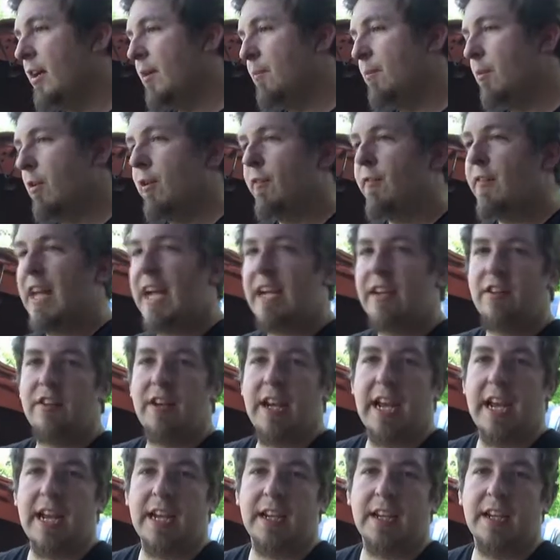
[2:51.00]
Move that
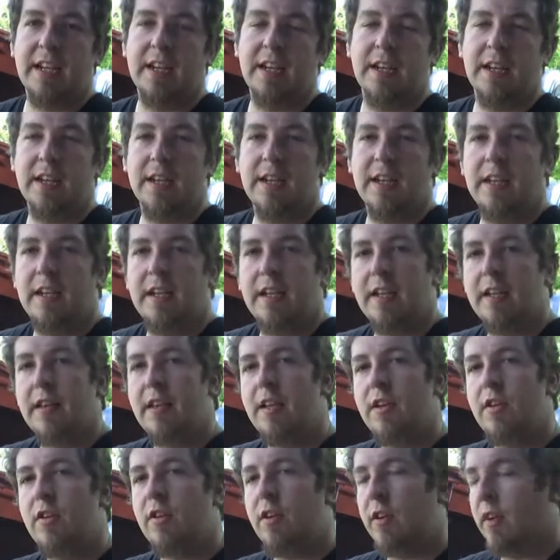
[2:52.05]
jack.
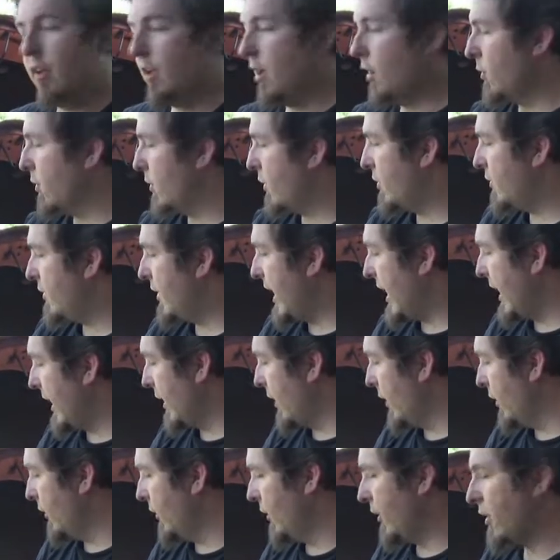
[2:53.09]
Then you can lower the jack
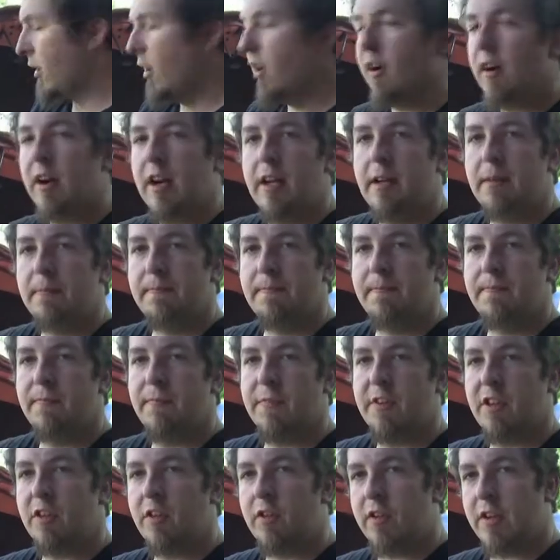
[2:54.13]
holding the car up
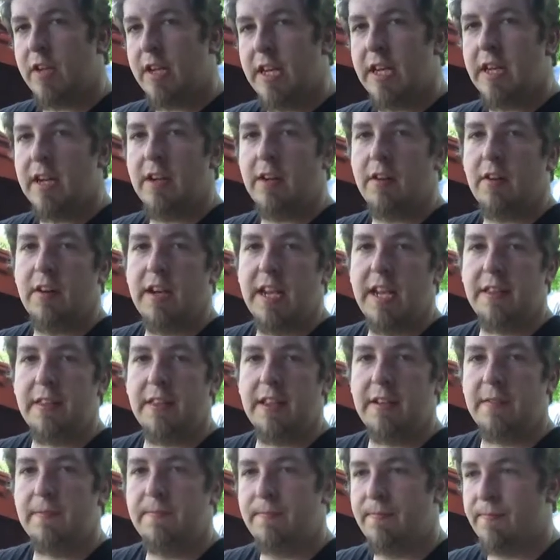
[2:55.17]
so you can get underneath it.